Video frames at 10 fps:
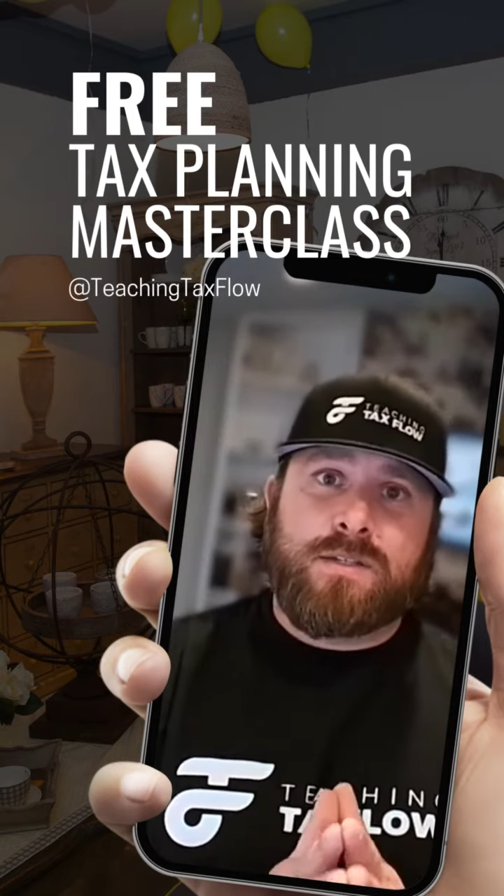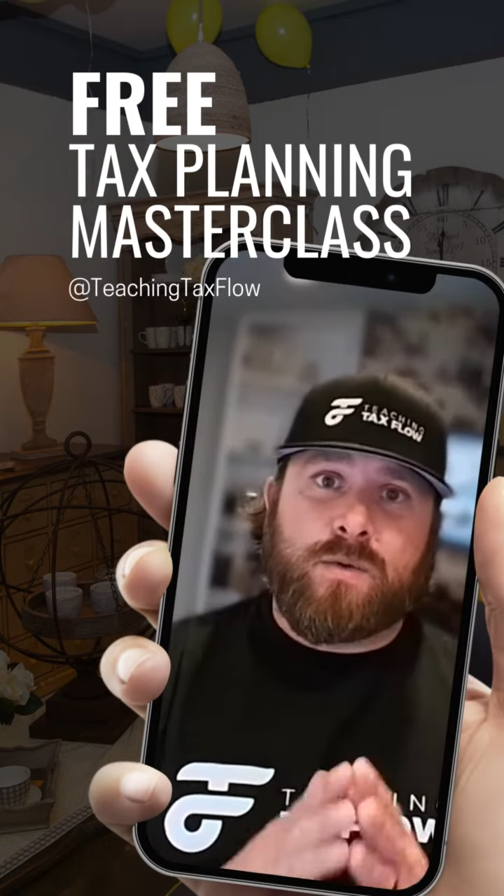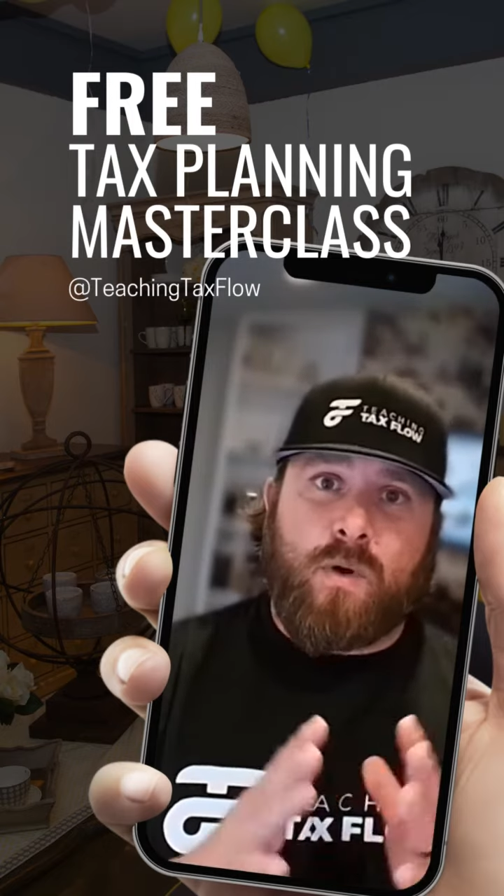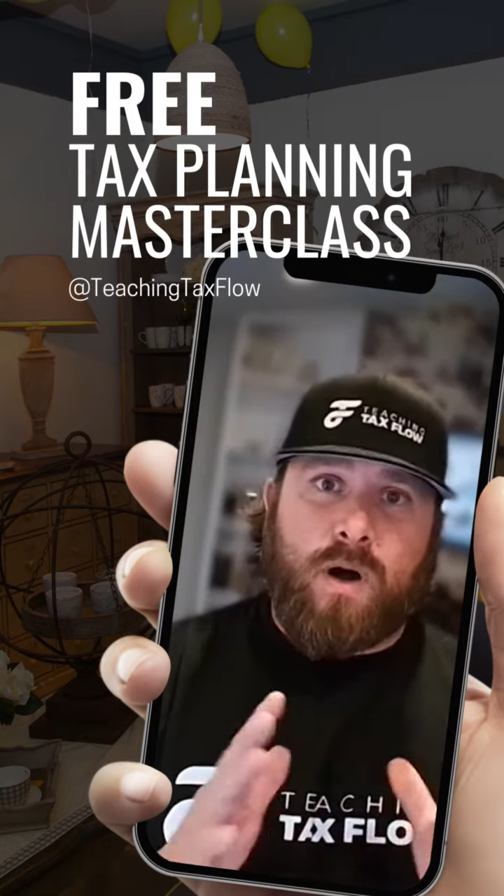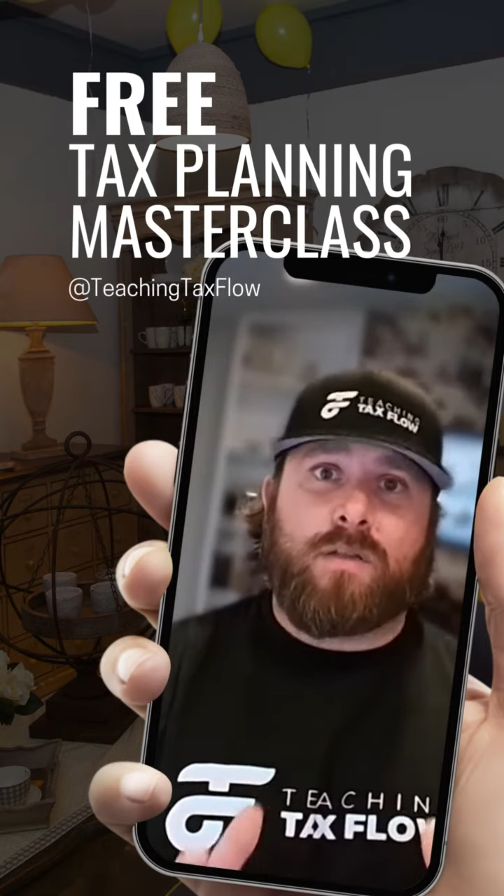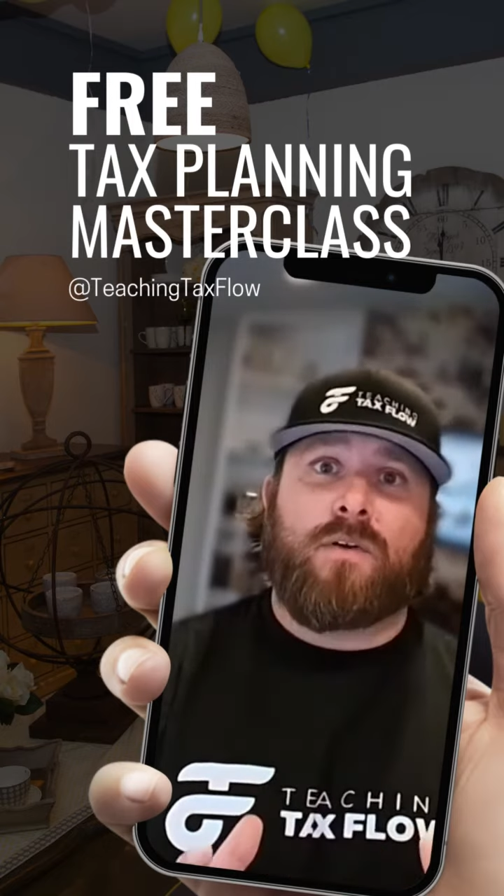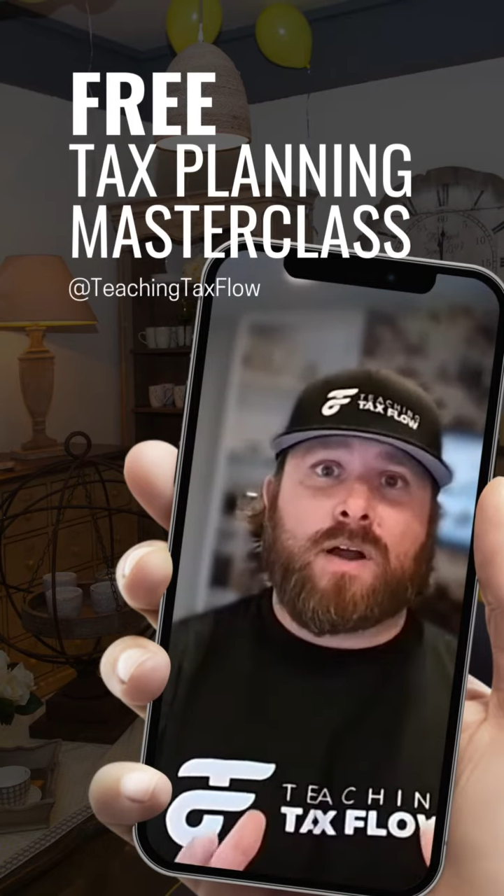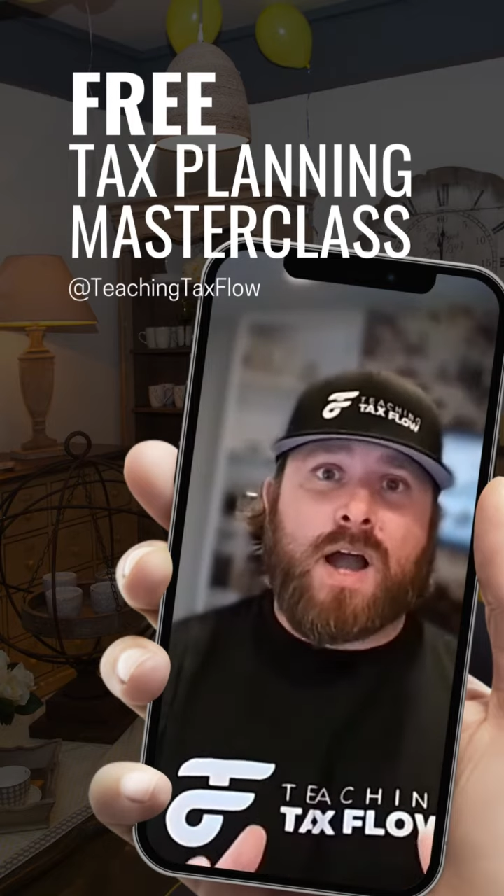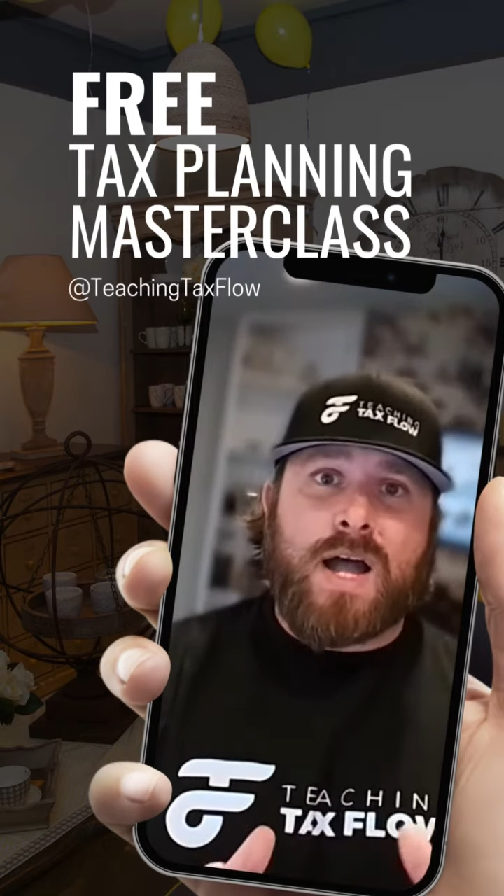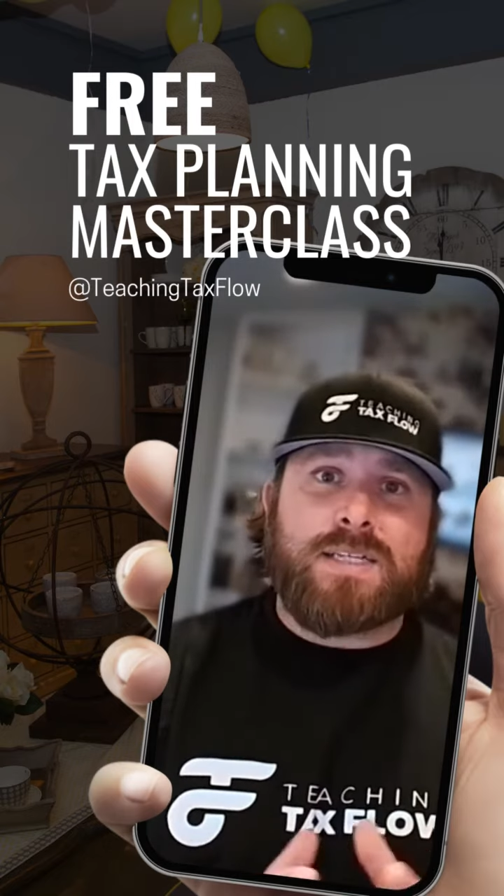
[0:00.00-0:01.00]
to all of our
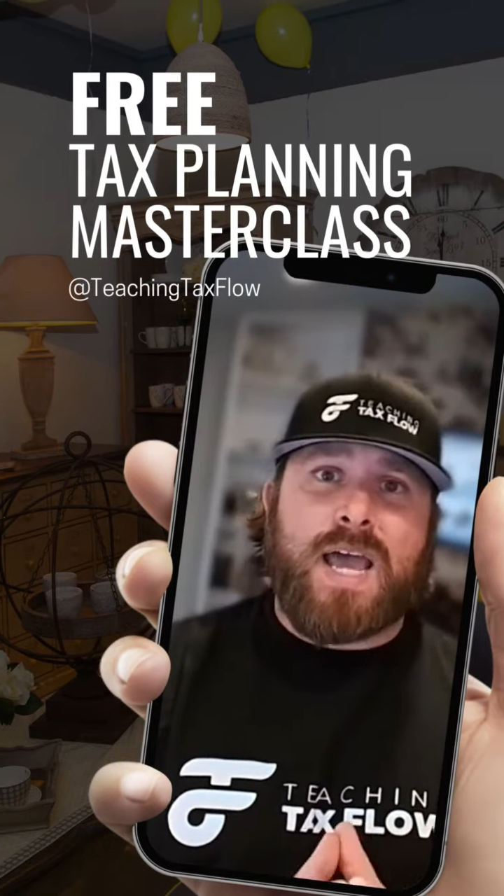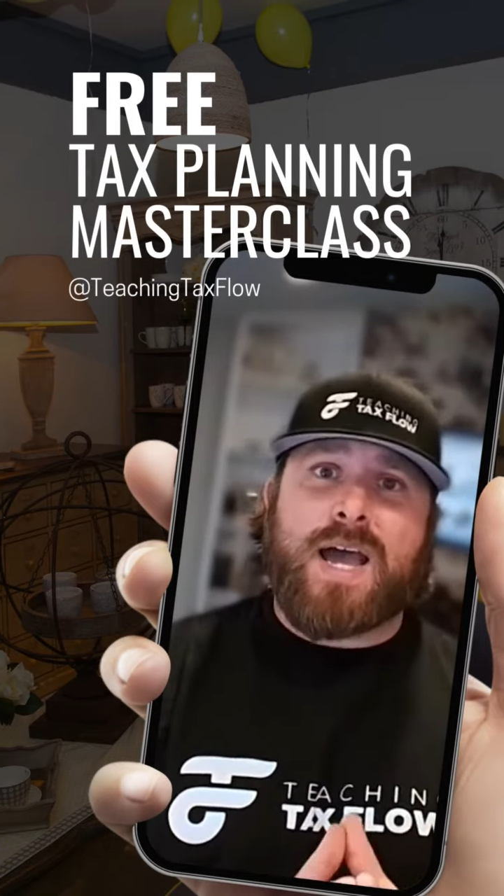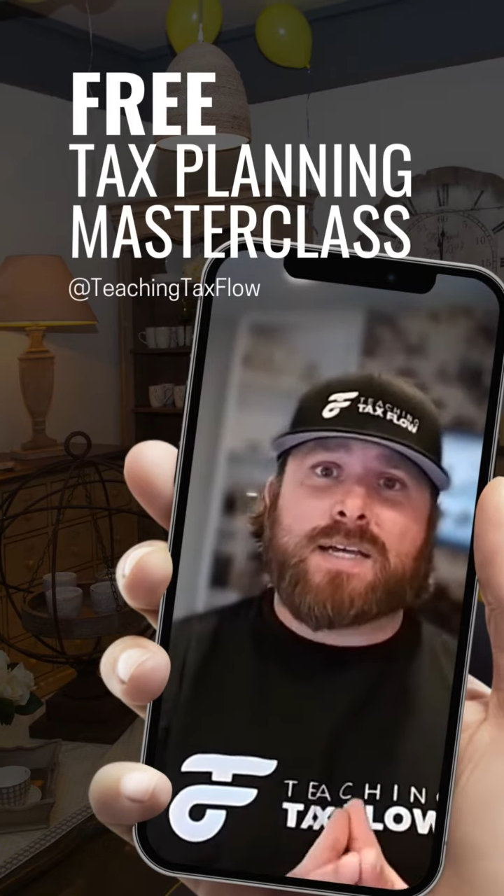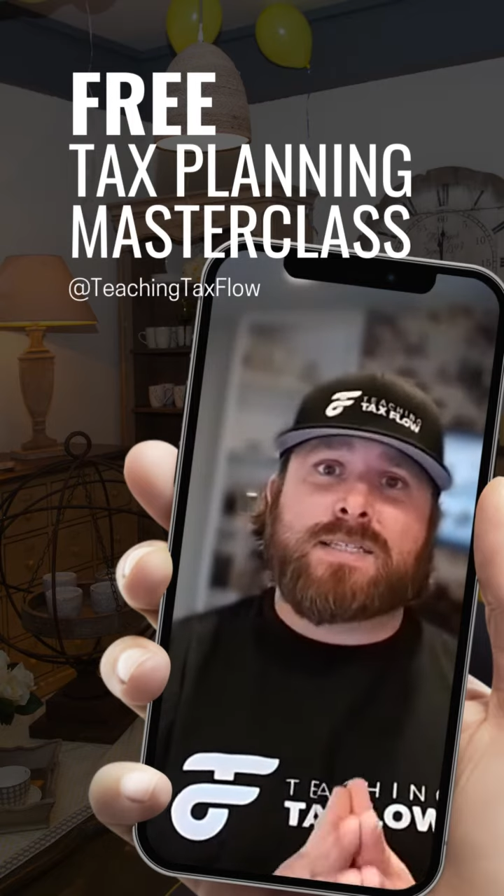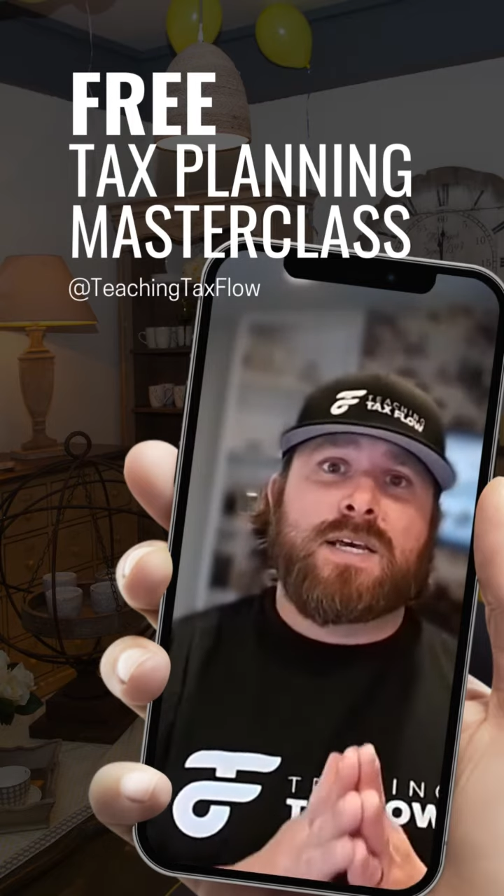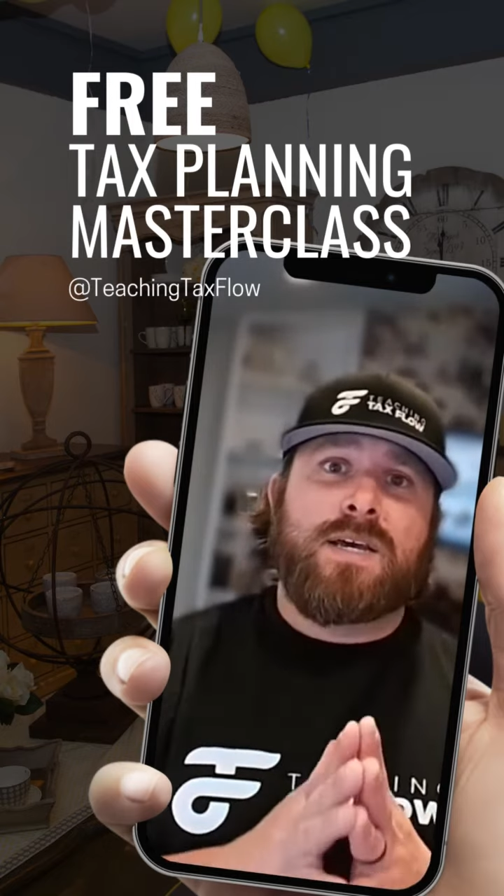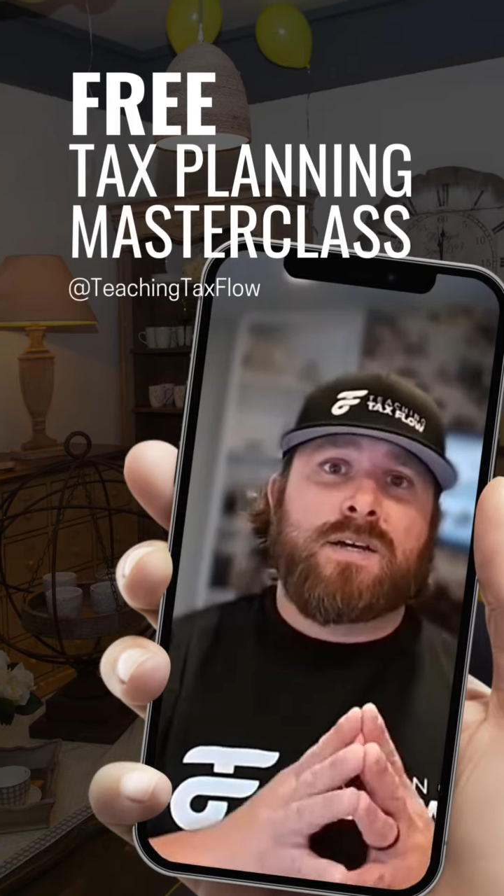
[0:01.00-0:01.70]
contacts,